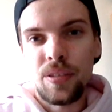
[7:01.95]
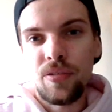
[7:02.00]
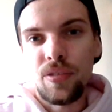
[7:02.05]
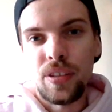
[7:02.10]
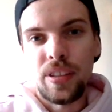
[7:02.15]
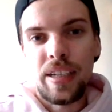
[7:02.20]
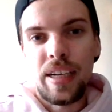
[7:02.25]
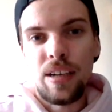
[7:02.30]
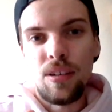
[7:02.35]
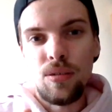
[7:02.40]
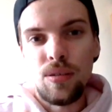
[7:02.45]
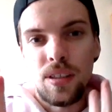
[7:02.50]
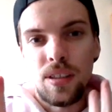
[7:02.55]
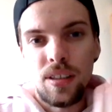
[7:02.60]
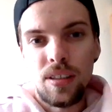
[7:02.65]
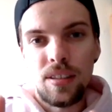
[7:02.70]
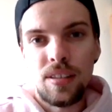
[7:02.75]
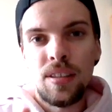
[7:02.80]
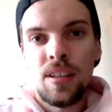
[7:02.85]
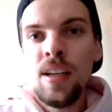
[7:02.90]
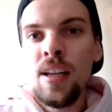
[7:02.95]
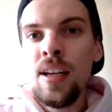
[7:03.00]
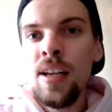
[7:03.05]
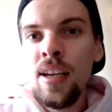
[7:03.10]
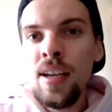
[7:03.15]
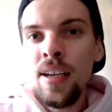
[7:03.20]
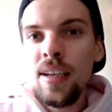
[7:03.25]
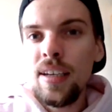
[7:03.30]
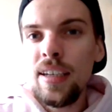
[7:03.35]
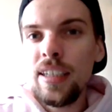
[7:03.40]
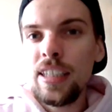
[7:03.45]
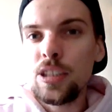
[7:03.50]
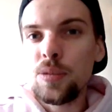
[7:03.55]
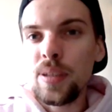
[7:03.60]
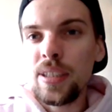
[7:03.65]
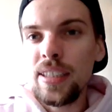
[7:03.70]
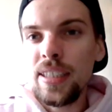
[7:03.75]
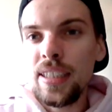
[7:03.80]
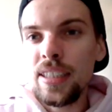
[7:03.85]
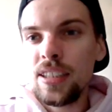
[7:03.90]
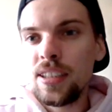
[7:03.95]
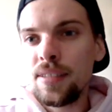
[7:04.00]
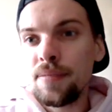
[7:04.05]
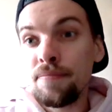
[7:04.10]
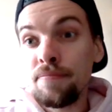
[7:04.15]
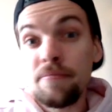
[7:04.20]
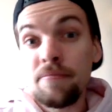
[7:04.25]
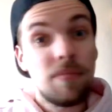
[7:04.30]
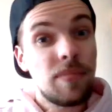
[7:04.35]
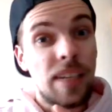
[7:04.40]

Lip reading: But for now, it is what it is.